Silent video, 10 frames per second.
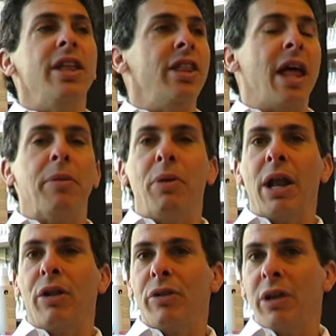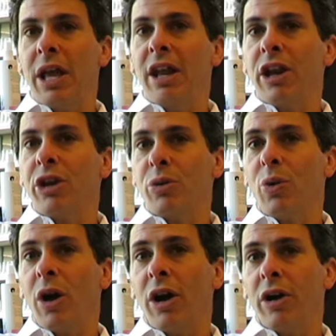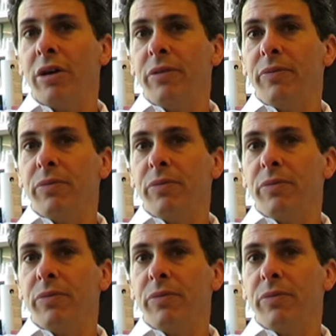that it'll eat into our